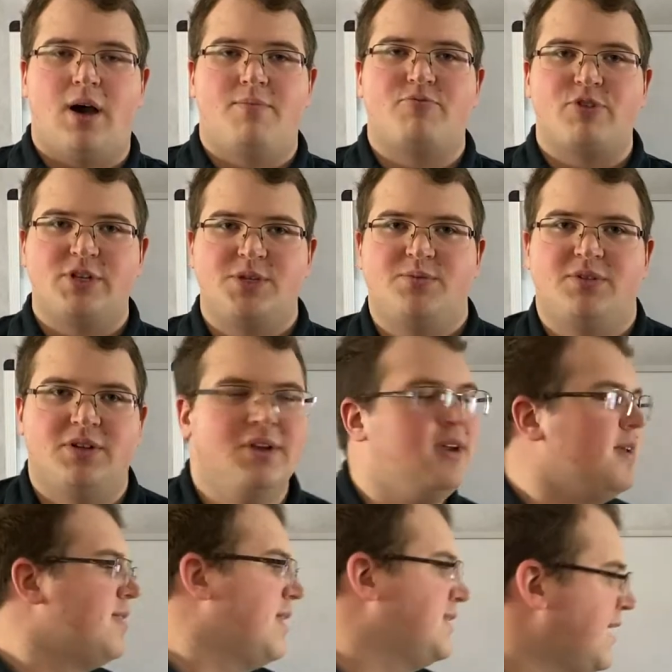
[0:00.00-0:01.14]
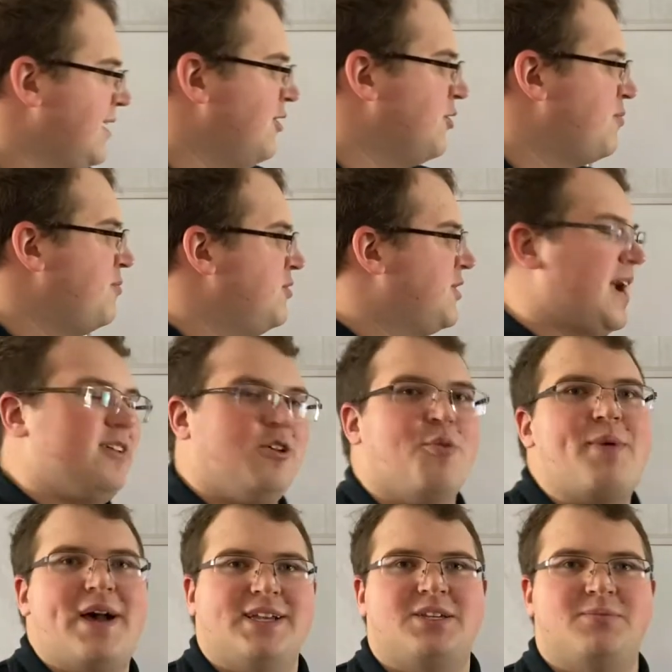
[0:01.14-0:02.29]
principle that Ty
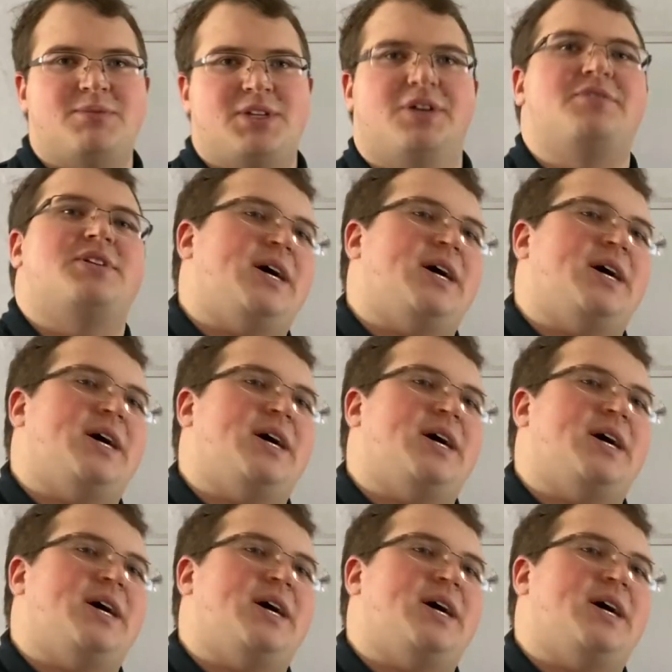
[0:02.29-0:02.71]
Lopez himself